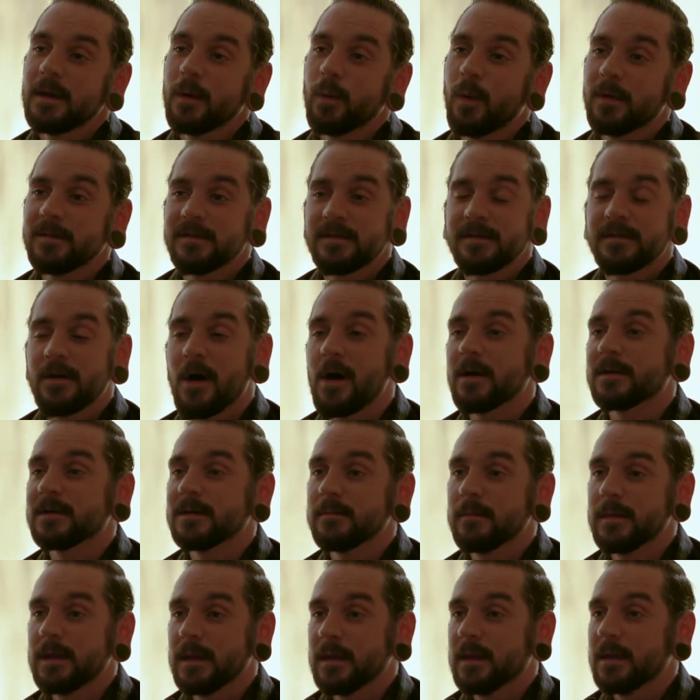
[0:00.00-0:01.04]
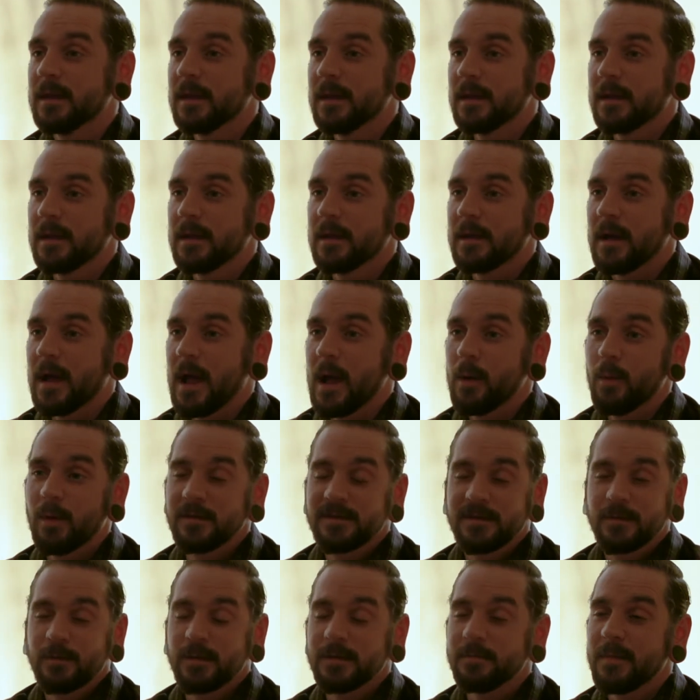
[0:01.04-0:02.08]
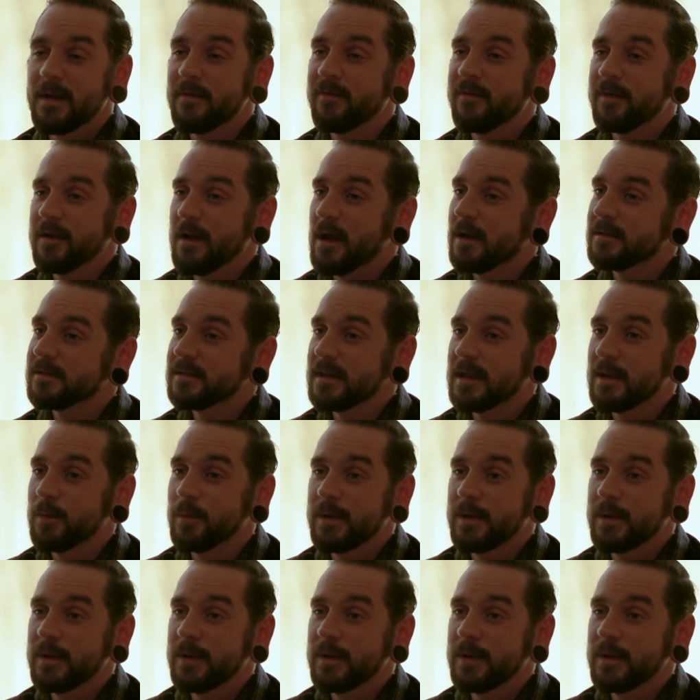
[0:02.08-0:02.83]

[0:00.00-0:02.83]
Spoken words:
wasn't talking to me. I wasn't with my fiance.